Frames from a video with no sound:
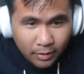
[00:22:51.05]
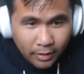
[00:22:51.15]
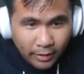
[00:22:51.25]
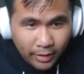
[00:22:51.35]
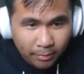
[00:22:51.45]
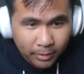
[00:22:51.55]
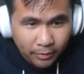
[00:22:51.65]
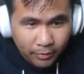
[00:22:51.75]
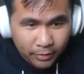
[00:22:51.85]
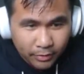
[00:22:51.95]
I can't believe
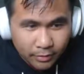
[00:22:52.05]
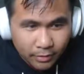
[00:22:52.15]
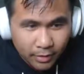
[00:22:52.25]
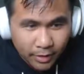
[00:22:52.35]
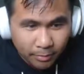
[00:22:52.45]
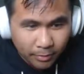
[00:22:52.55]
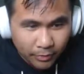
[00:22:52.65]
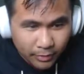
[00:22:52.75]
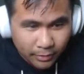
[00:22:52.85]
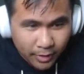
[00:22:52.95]
this. I can't believe
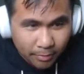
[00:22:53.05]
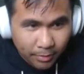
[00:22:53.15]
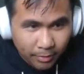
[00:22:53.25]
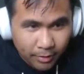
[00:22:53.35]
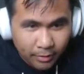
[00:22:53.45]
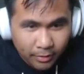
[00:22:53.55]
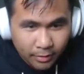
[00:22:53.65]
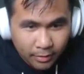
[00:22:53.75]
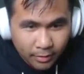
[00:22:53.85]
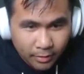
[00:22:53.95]
this is happening right
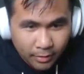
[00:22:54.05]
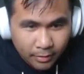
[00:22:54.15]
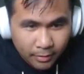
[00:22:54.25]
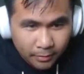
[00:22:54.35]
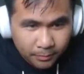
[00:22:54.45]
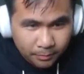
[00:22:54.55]
now.